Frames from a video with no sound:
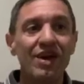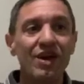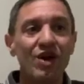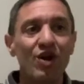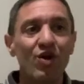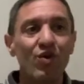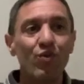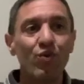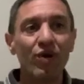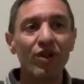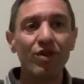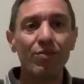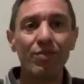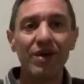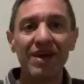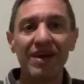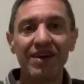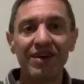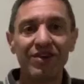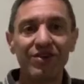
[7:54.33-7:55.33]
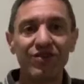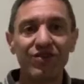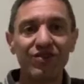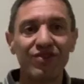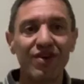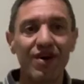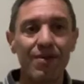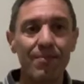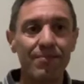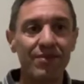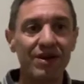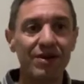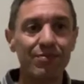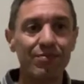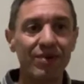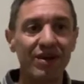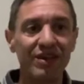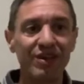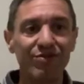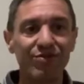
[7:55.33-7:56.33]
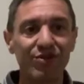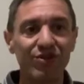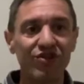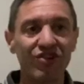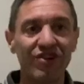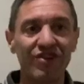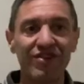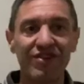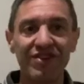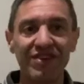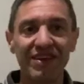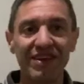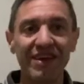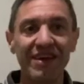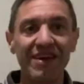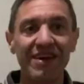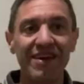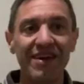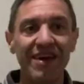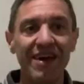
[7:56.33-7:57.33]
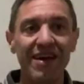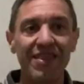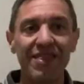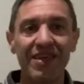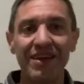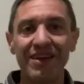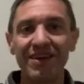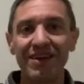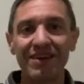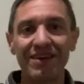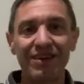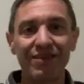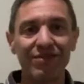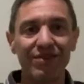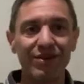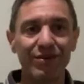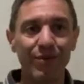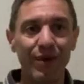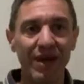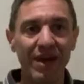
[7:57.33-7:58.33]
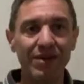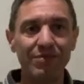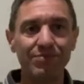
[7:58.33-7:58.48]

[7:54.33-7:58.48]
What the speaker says: will make some money for charity and then give it away.